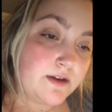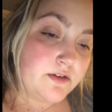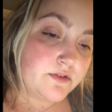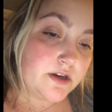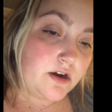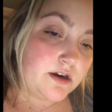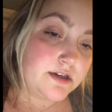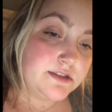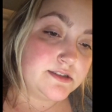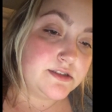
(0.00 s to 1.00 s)
In
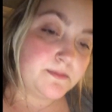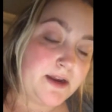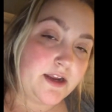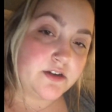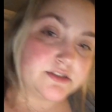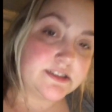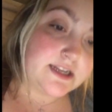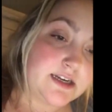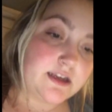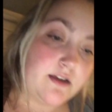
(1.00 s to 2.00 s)
regards to my
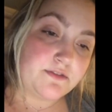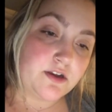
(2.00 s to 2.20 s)
understanding of the